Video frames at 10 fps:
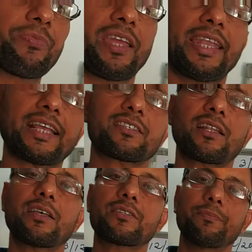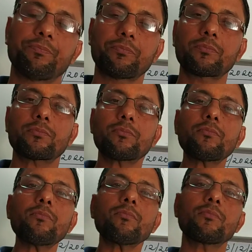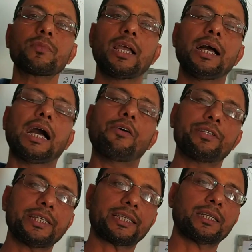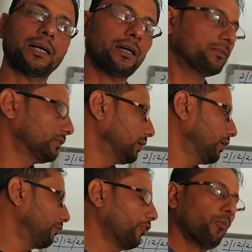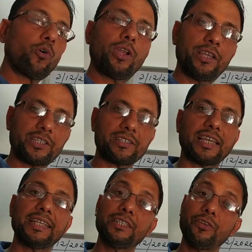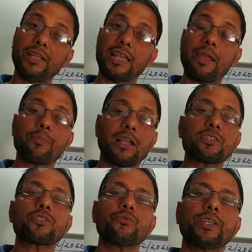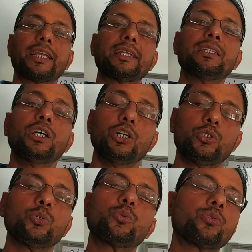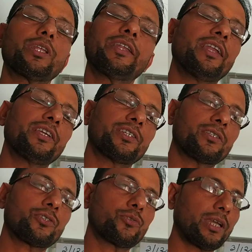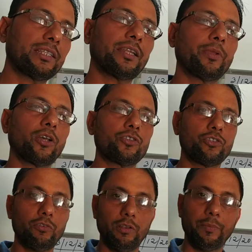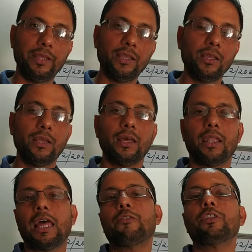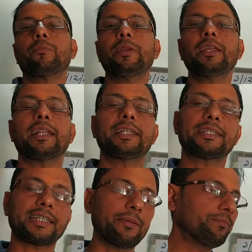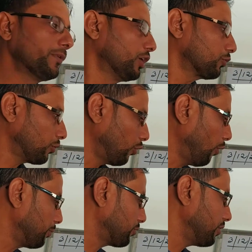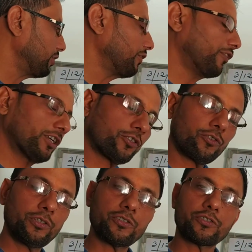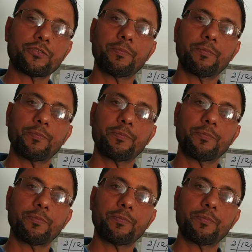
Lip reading: Next class I will take a few more relations, and during live class we can do 2-3 relations together because you will be live with me at that time. So hope students you have understood this.